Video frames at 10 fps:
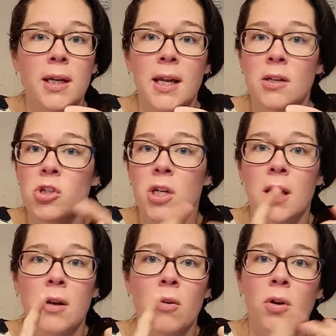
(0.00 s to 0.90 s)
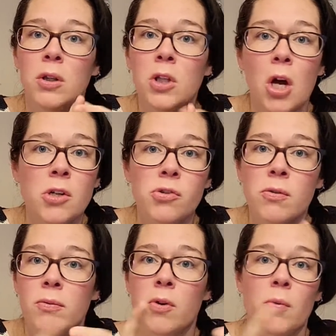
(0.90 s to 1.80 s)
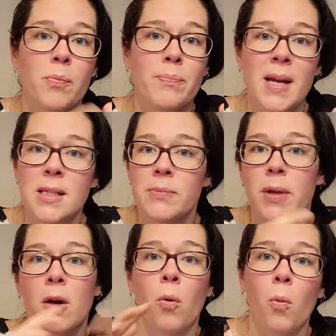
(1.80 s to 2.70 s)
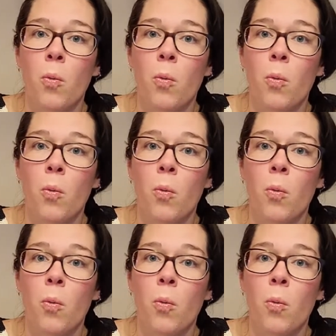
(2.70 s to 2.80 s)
kitchen or laundry room or basement or,